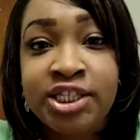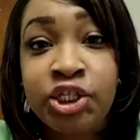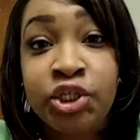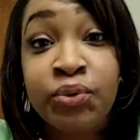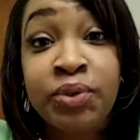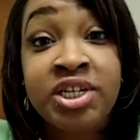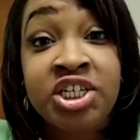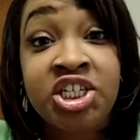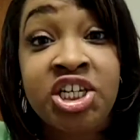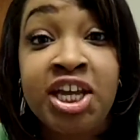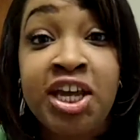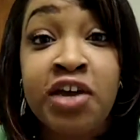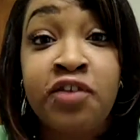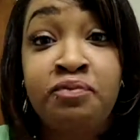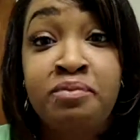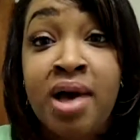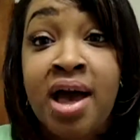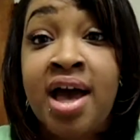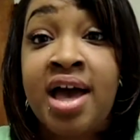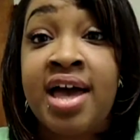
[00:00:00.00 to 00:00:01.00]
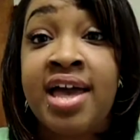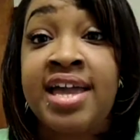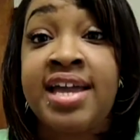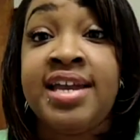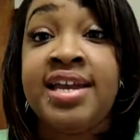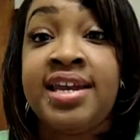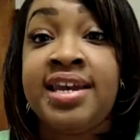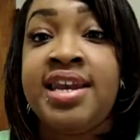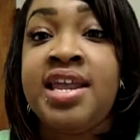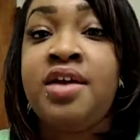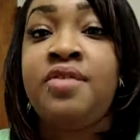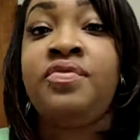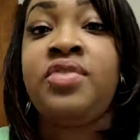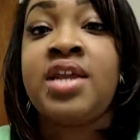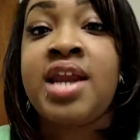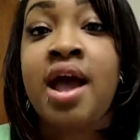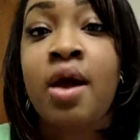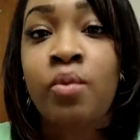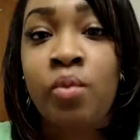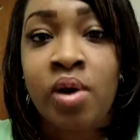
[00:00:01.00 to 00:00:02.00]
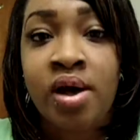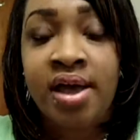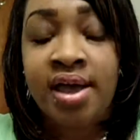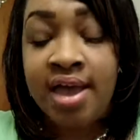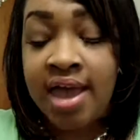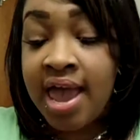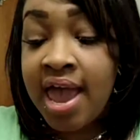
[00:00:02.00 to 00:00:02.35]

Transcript: to achieve my length that I want.